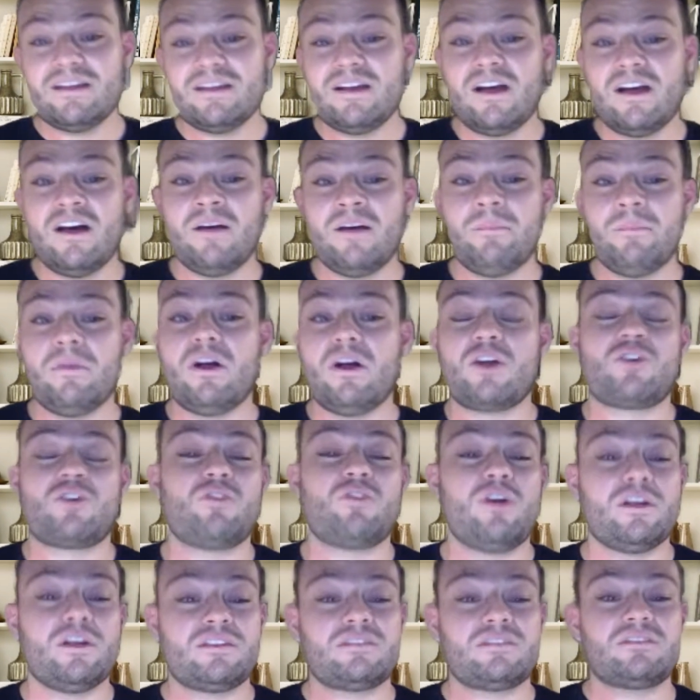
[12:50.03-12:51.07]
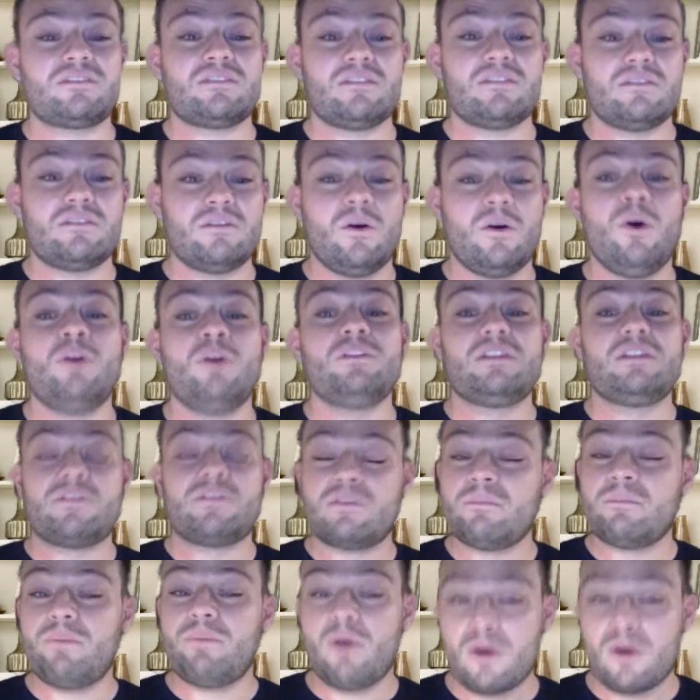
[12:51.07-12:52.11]
across all
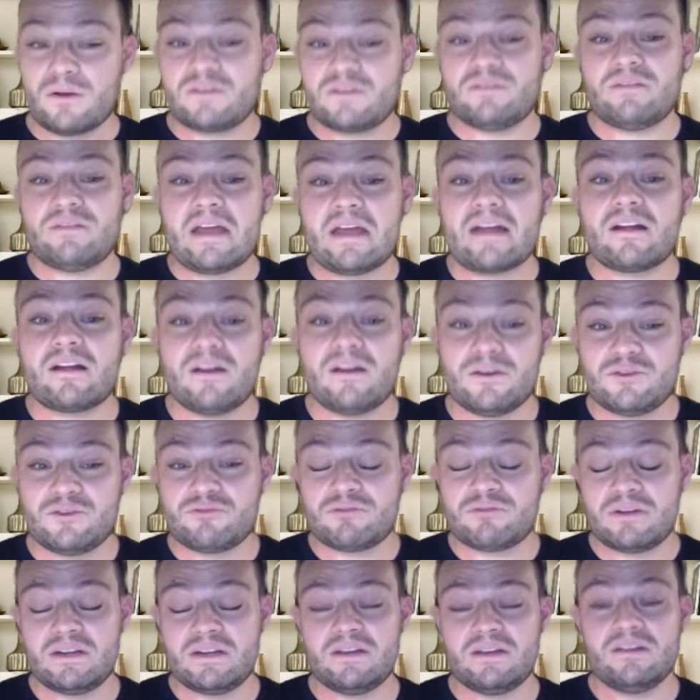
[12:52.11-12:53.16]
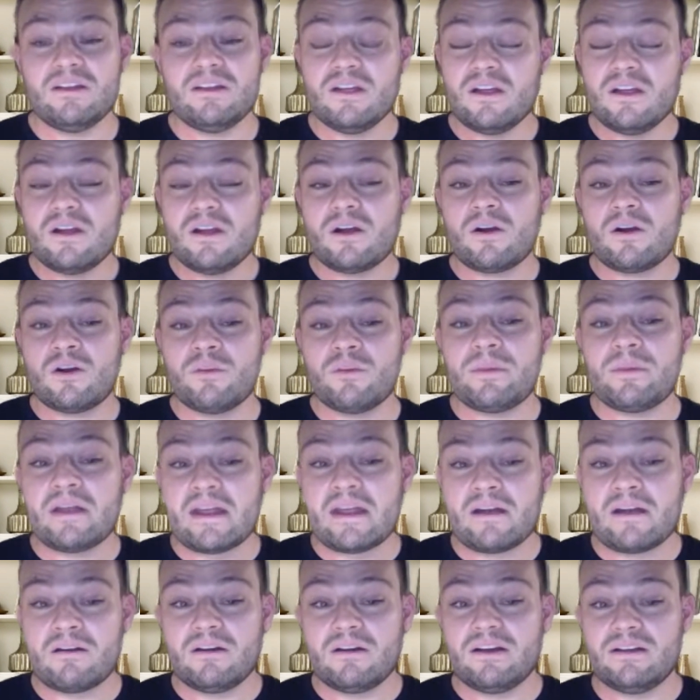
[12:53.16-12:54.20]
different parts of that country, in urban
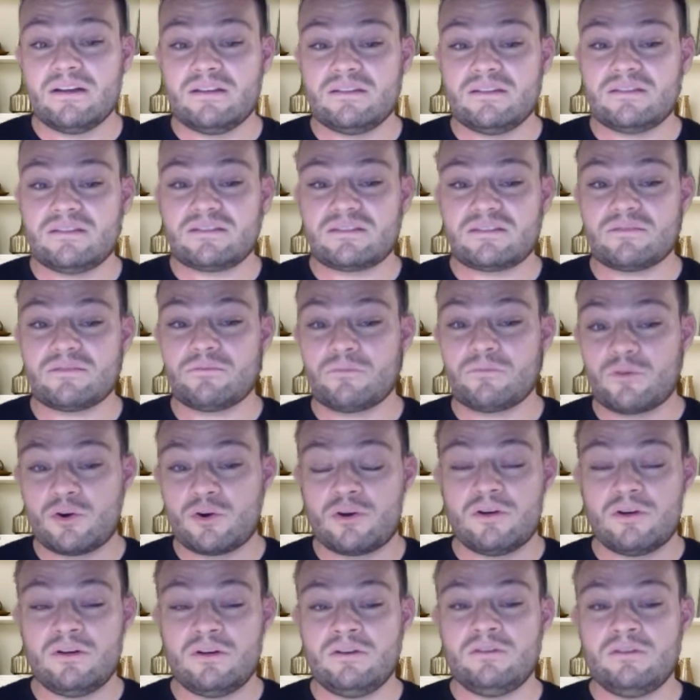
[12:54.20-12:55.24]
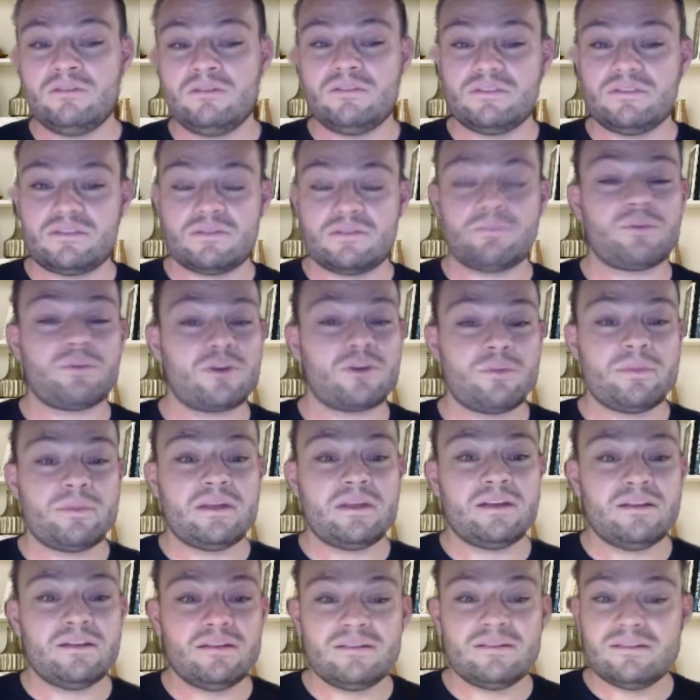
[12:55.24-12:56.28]
areas, rural,
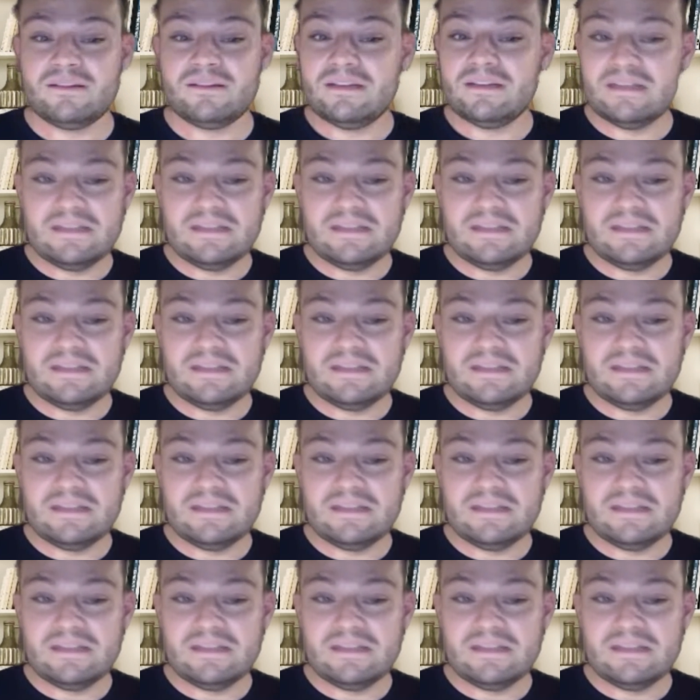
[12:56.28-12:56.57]
suburban,